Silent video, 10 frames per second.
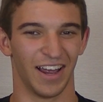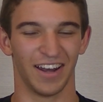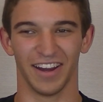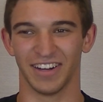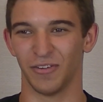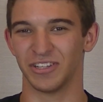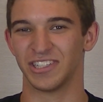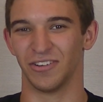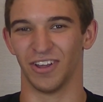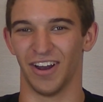I liked it. I was
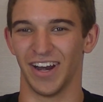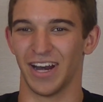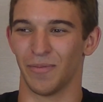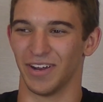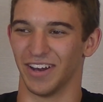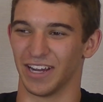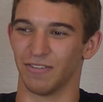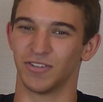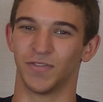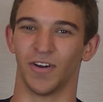sold on it. I mean, like, it
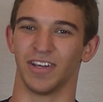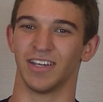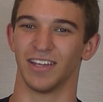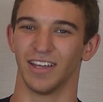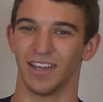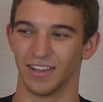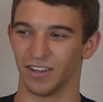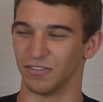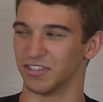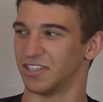was funny.
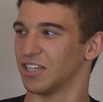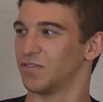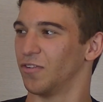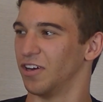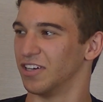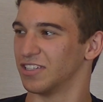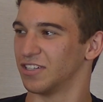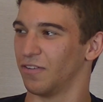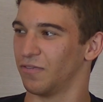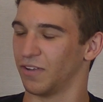They used the test footage and
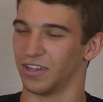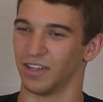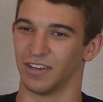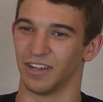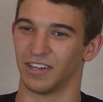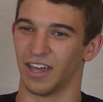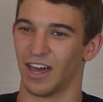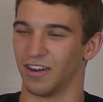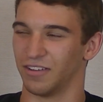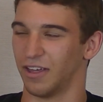stuff that they
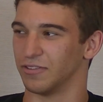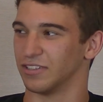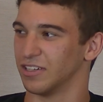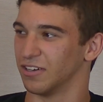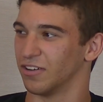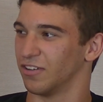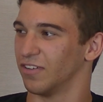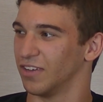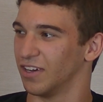had that was leaked earlier in